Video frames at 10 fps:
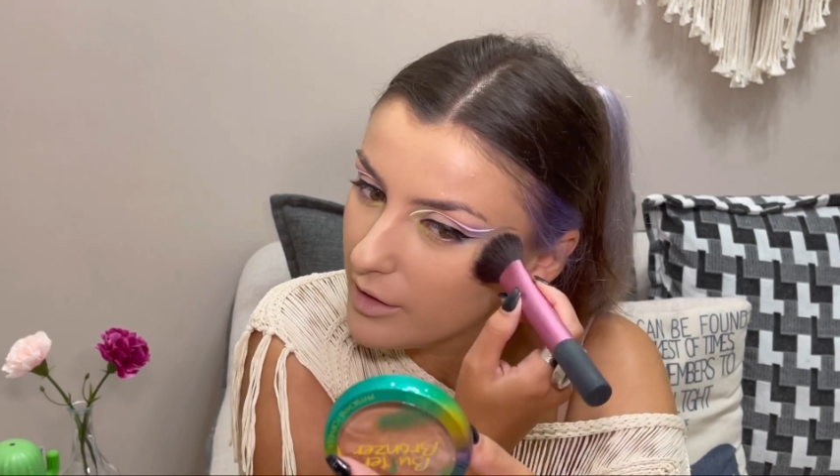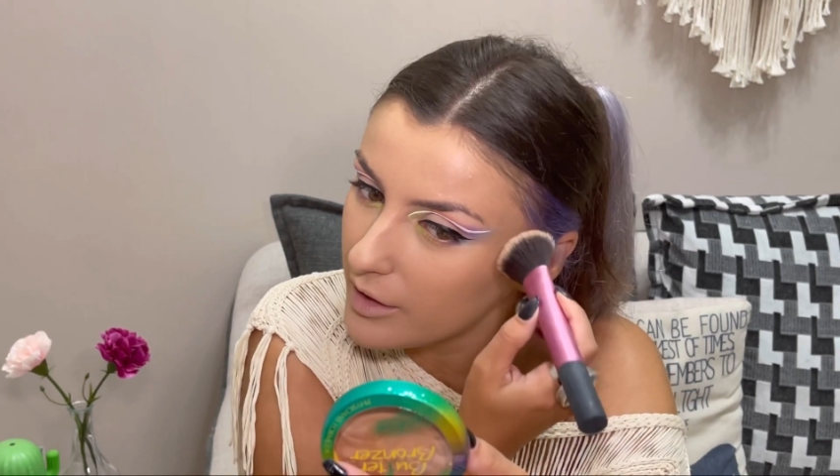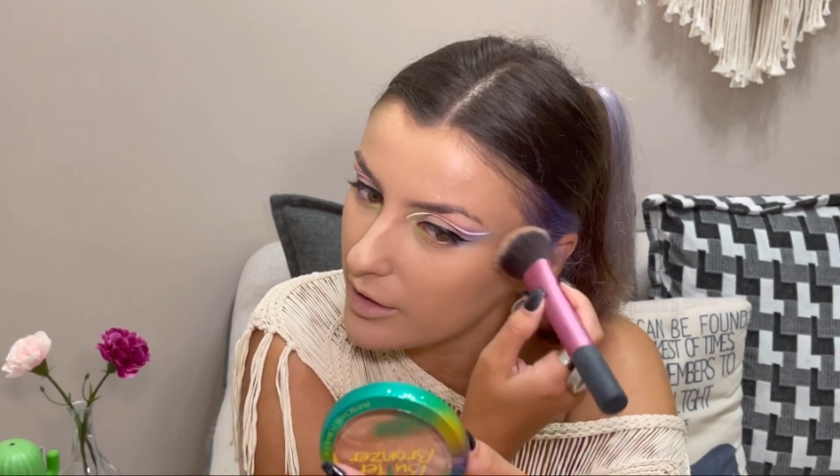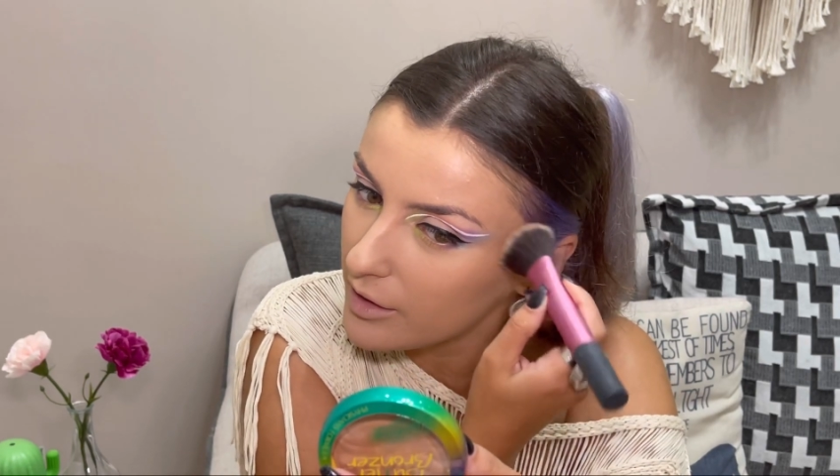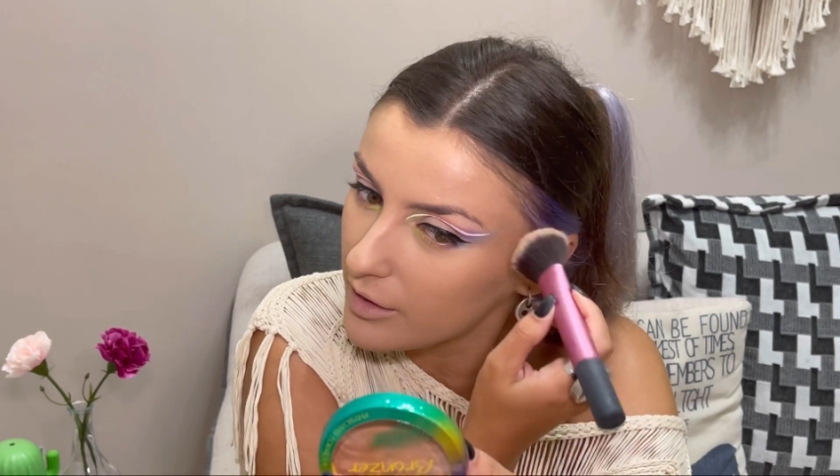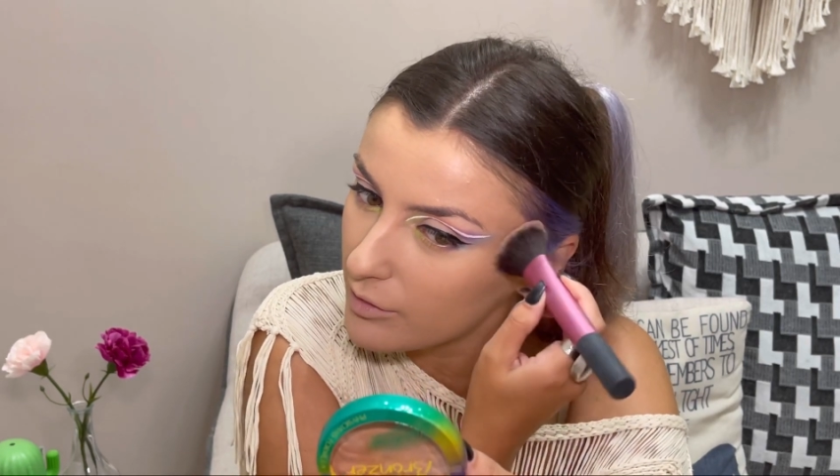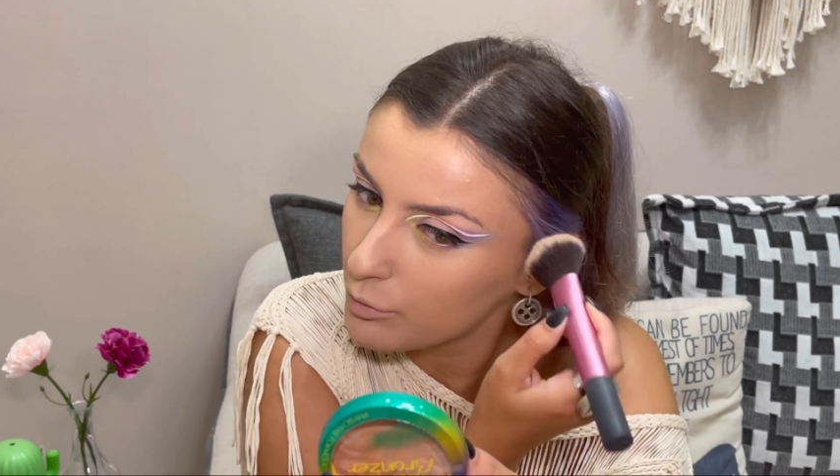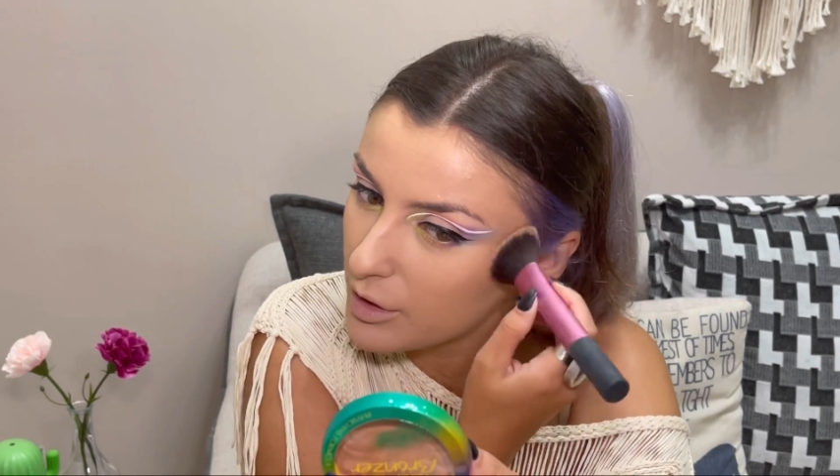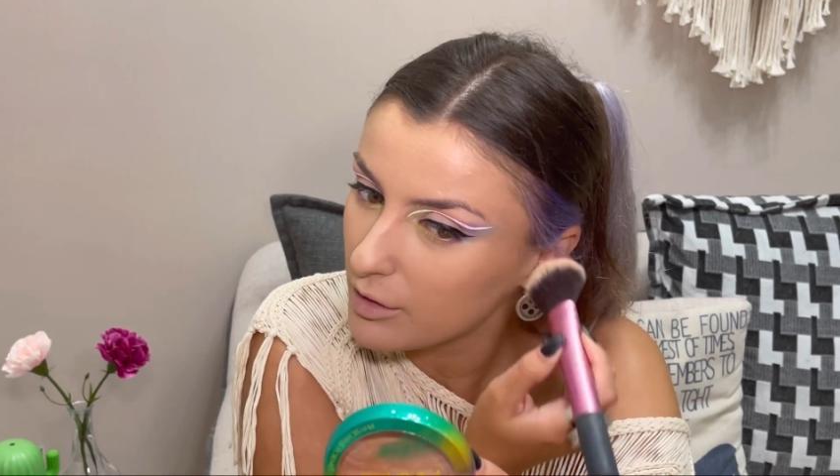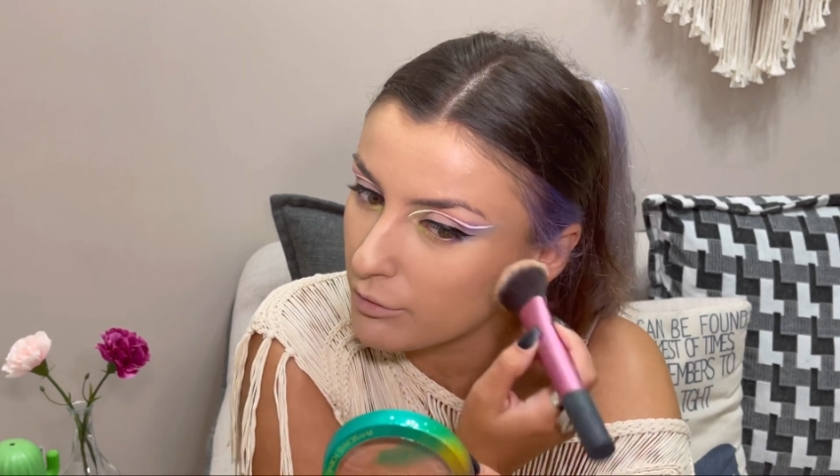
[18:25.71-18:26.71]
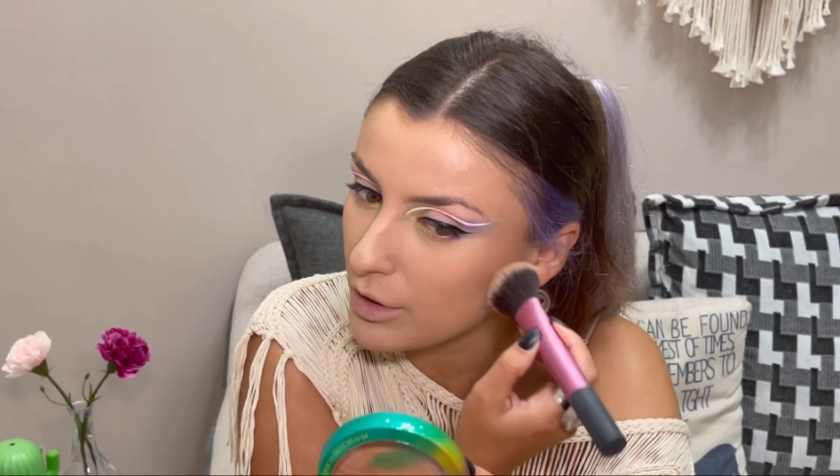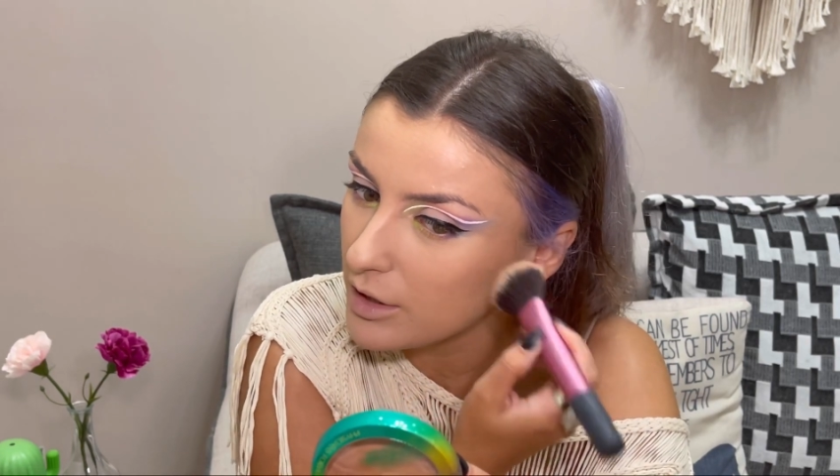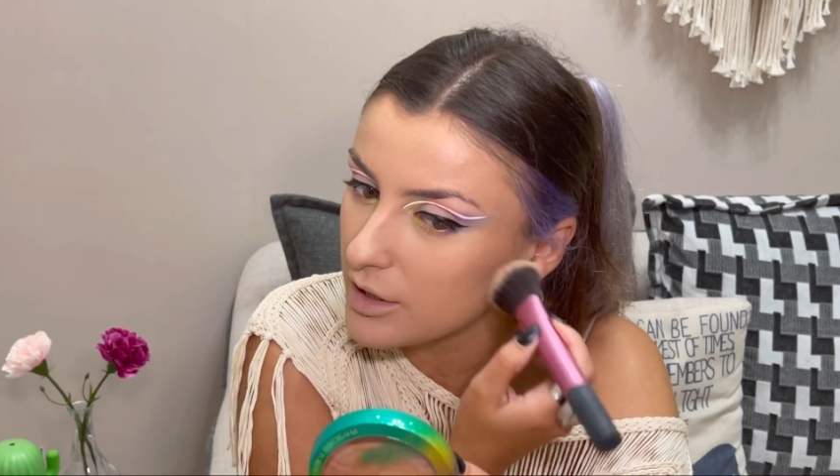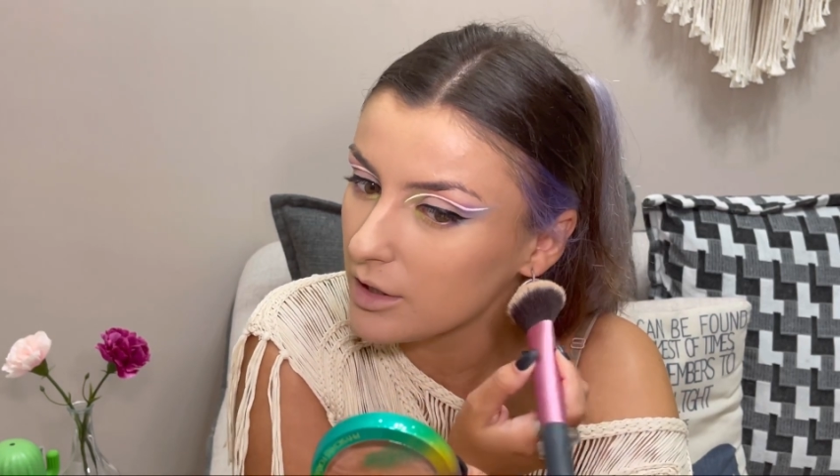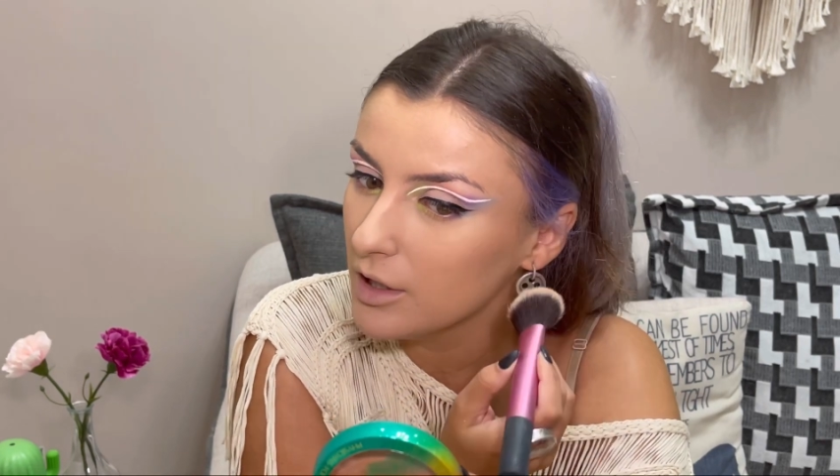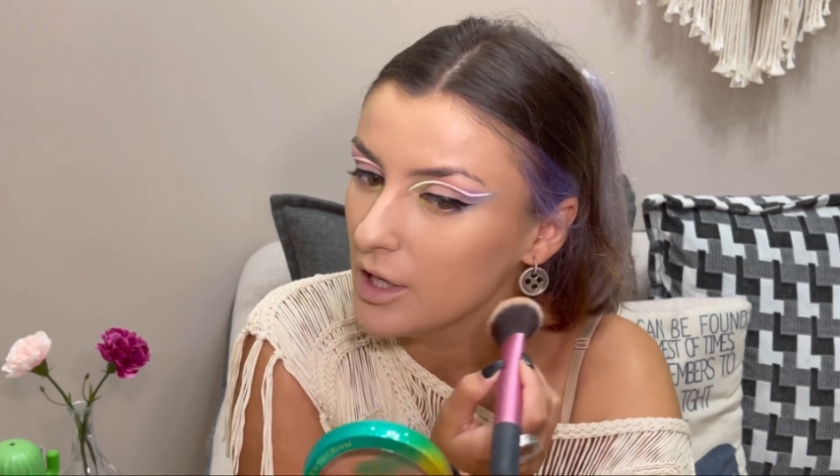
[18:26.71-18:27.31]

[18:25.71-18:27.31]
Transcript: in with really